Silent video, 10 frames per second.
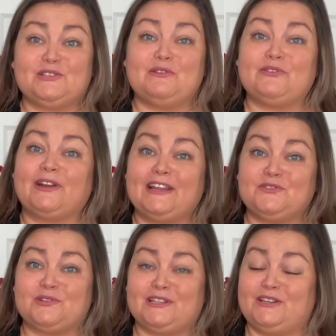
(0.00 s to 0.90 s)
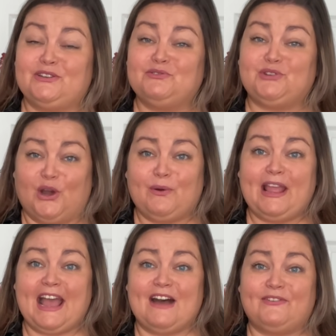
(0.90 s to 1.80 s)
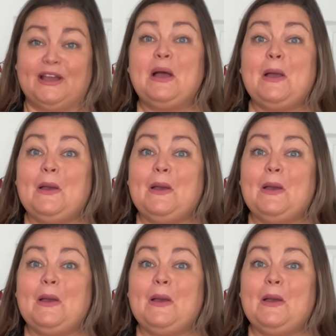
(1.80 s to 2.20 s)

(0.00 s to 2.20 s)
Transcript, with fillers: So if you're interested and you don't have it,